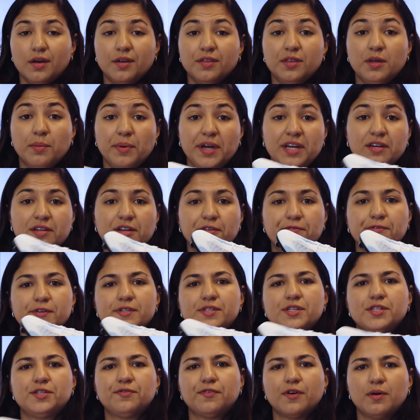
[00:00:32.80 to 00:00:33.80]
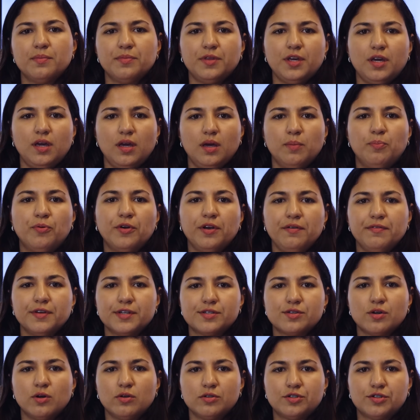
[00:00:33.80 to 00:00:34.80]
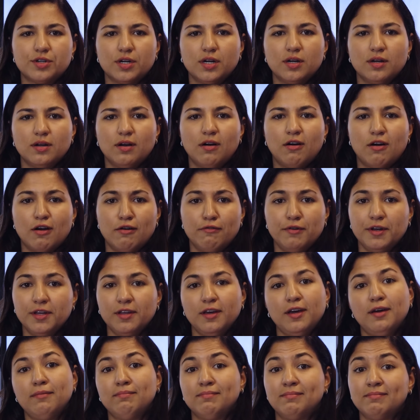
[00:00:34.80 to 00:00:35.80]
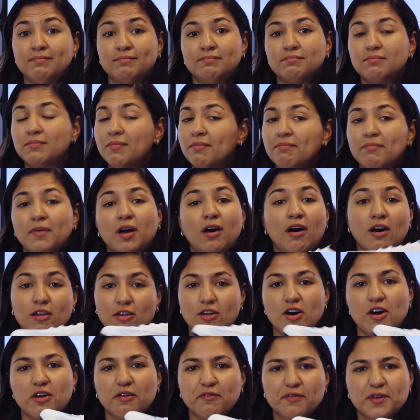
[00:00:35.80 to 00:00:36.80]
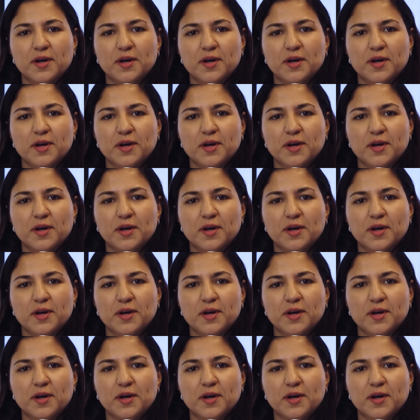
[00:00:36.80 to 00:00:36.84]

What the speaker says: The main differences from the previous Ultra are really a lot of